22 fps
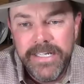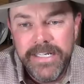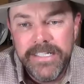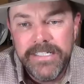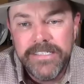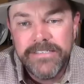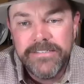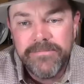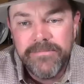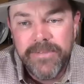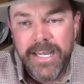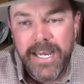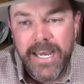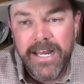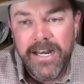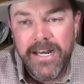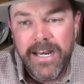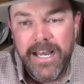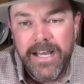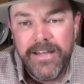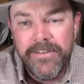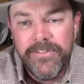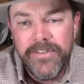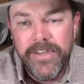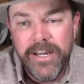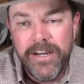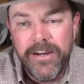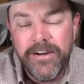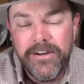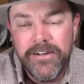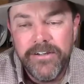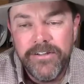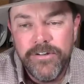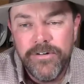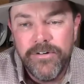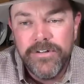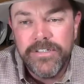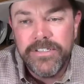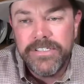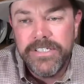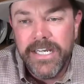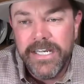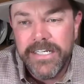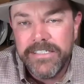get some cattle out there in
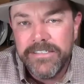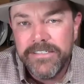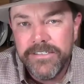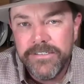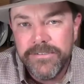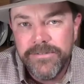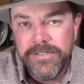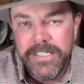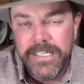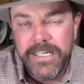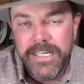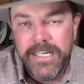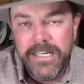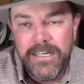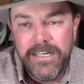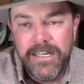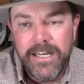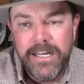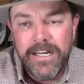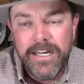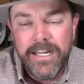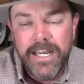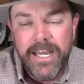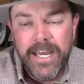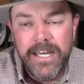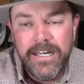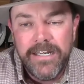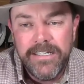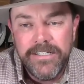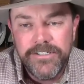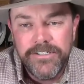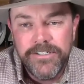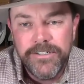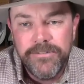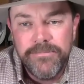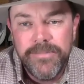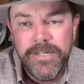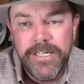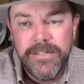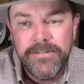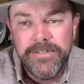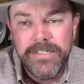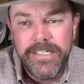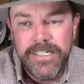North Texas where they get a lot of cattle. They should be
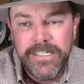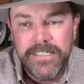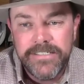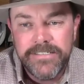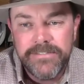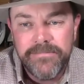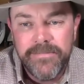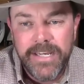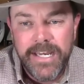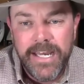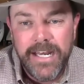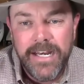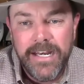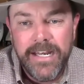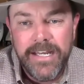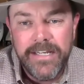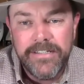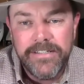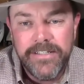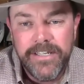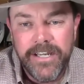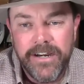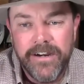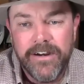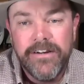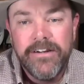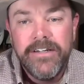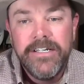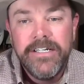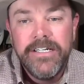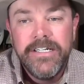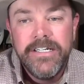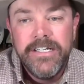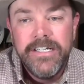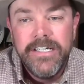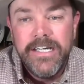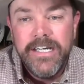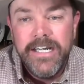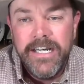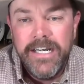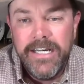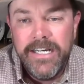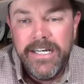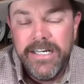able to get some cattle out there.
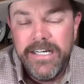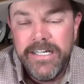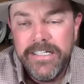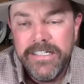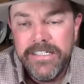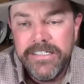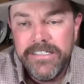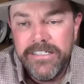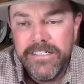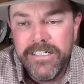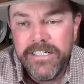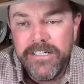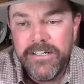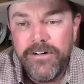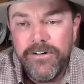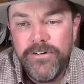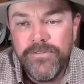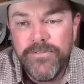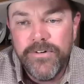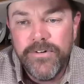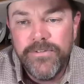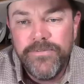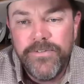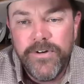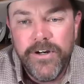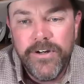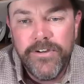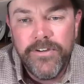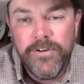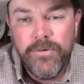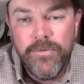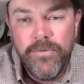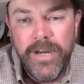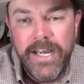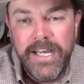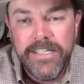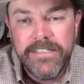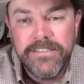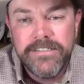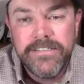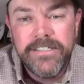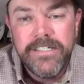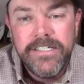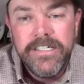Look over farther
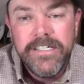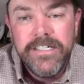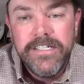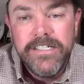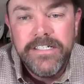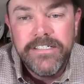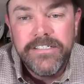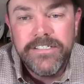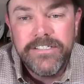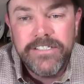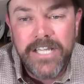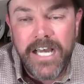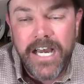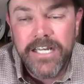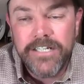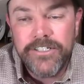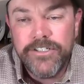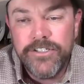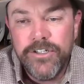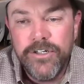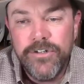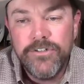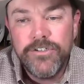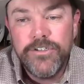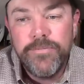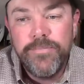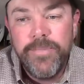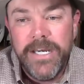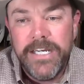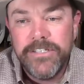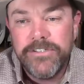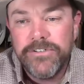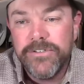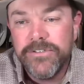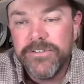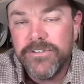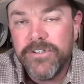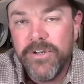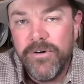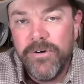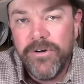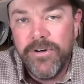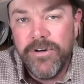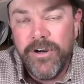west. Stock show specials
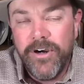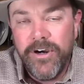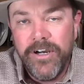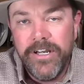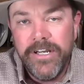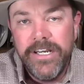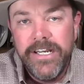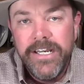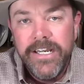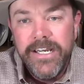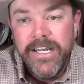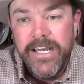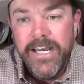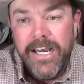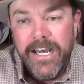going on